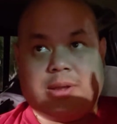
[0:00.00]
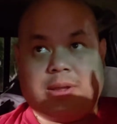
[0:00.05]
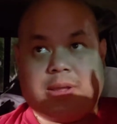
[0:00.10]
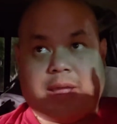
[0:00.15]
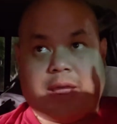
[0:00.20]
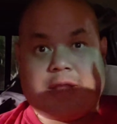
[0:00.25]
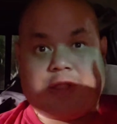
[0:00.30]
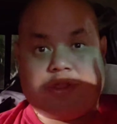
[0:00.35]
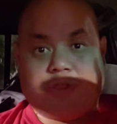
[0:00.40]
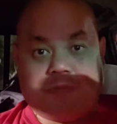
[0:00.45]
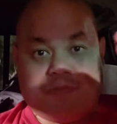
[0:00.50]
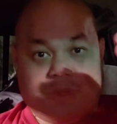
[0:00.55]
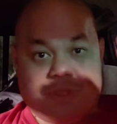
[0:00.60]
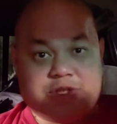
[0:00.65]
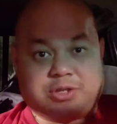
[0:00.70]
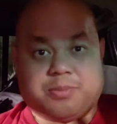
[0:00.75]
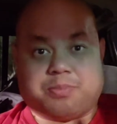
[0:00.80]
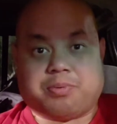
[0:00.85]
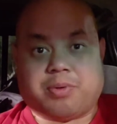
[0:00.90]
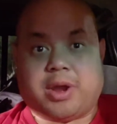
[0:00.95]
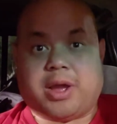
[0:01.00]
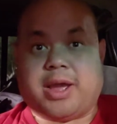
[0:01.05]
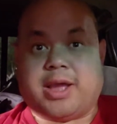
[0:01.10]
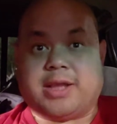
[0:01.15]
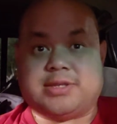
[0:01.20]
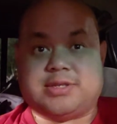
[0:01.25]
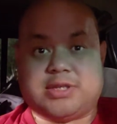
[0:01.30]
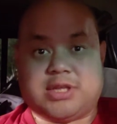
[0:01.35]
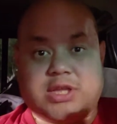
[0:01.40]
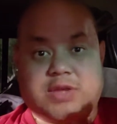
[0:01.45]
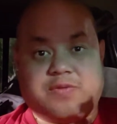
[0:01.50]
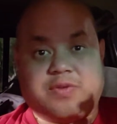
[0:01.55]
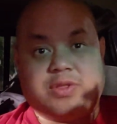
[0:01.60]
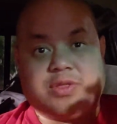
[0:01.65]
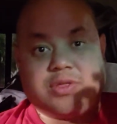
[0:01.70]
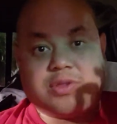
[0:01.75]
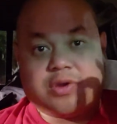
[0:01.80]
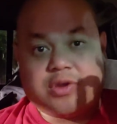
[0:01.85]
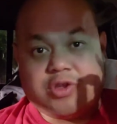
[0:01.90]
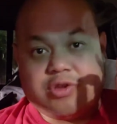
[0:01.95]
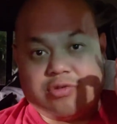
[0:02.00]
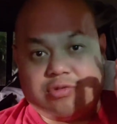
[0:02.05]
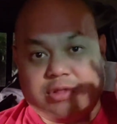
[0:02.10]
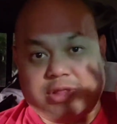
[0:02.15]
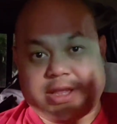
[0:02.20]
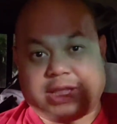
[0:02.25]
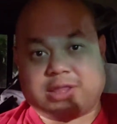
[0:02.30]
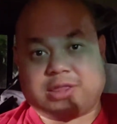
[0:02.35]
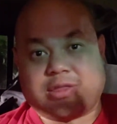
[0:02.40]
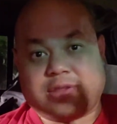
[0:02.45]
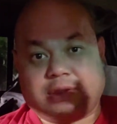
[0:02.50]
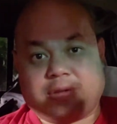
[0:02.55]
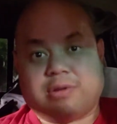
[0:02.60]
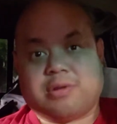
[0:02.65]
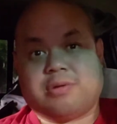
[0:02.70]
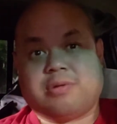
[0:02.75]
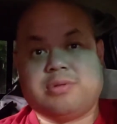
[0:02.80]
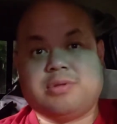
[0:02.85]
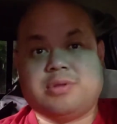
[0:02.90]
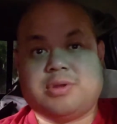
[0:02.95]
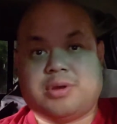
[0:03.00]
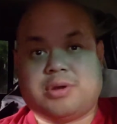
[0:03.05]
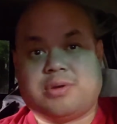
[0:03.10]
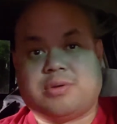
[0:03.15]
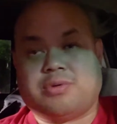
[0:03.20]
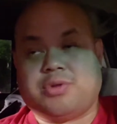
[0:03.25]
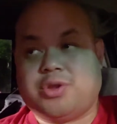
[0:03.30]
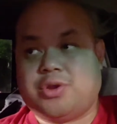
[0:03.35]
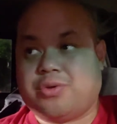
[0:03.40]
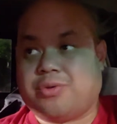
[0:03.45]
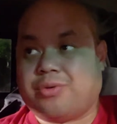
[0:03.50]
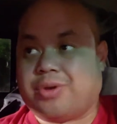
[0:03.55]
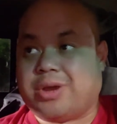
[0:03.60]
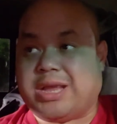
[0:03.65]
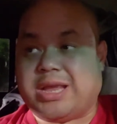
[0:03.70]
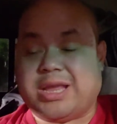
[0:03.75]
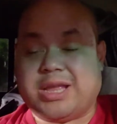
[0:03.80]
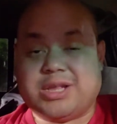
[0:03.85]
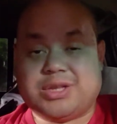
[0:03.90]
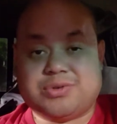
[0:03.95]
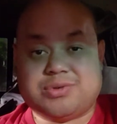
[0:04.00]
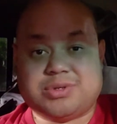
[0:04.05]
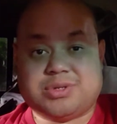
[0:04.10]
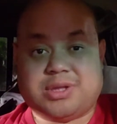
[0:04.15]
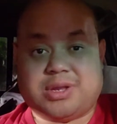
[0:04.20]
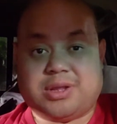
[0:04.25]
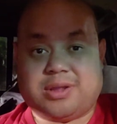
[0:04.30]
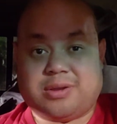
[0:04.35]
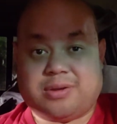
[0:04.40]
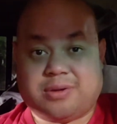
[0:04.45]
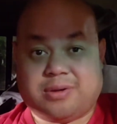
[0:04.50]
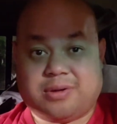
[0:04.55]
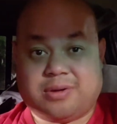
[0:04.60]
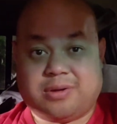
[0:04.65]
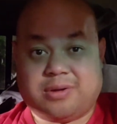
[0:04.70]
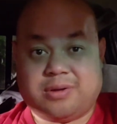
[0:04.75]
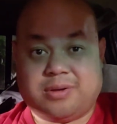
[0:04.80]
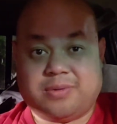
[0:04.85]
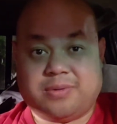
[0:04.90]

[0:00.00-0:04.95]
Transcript: And you'd be surprised, even though you let the girl know you're interested in her,